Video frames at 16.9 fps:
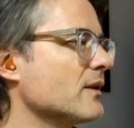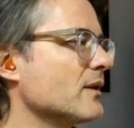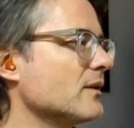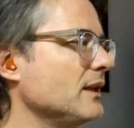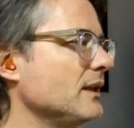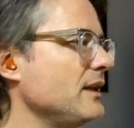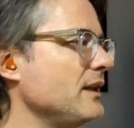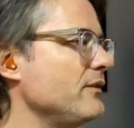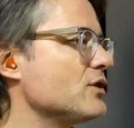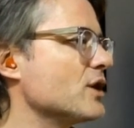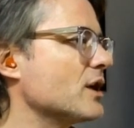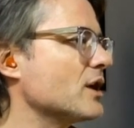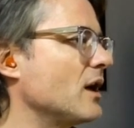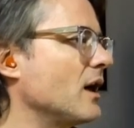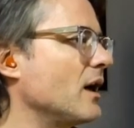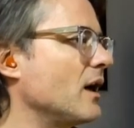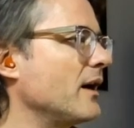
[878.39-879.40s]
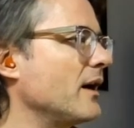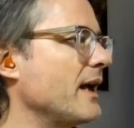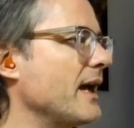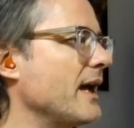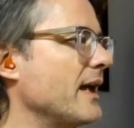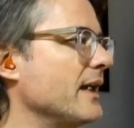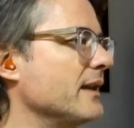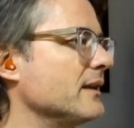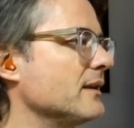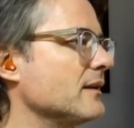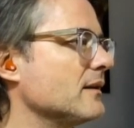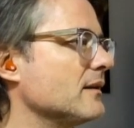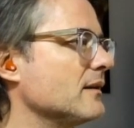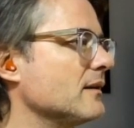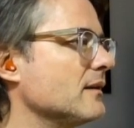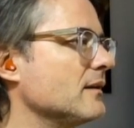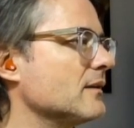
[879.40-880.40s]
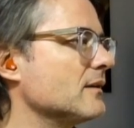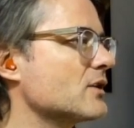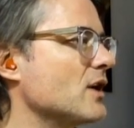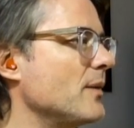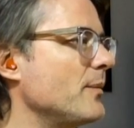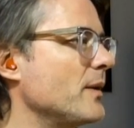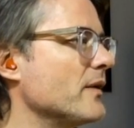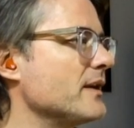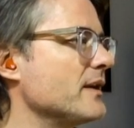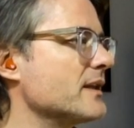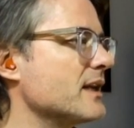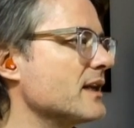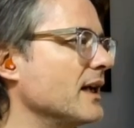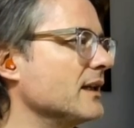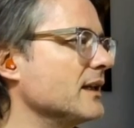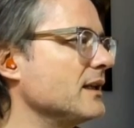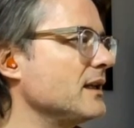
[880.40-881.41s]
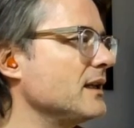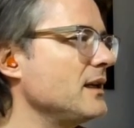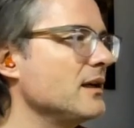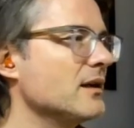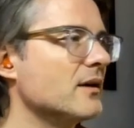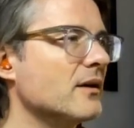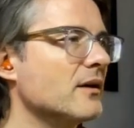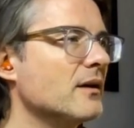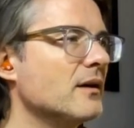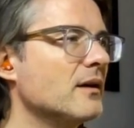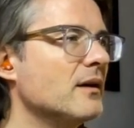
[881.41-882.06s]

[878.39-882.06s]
leave Jaakar and stop on this island here